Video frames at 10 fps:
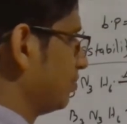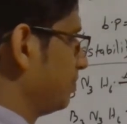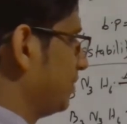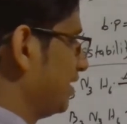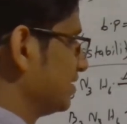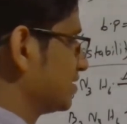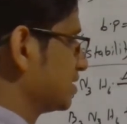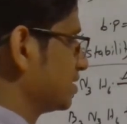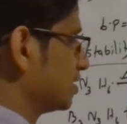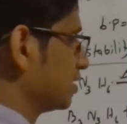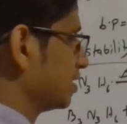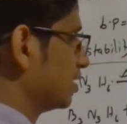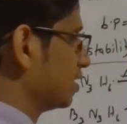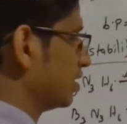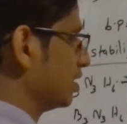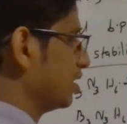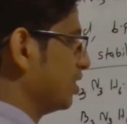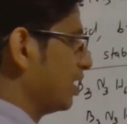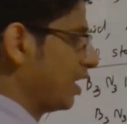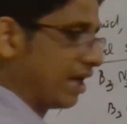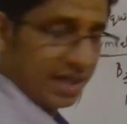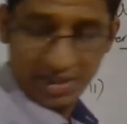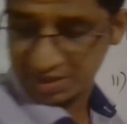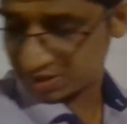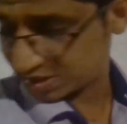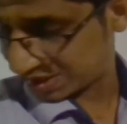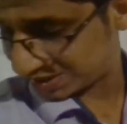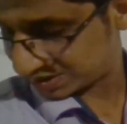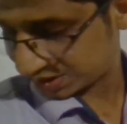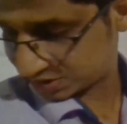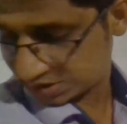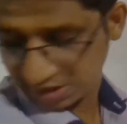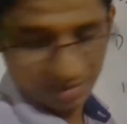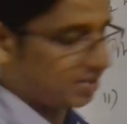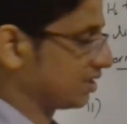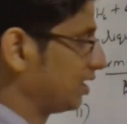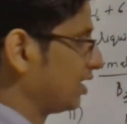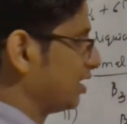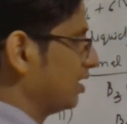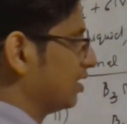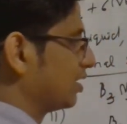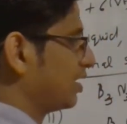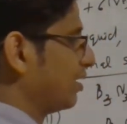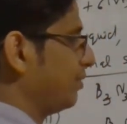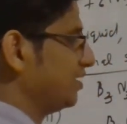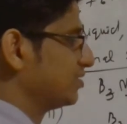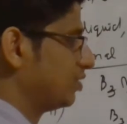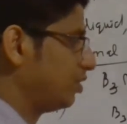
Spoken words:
plus hydrogen gas actually emitting. That means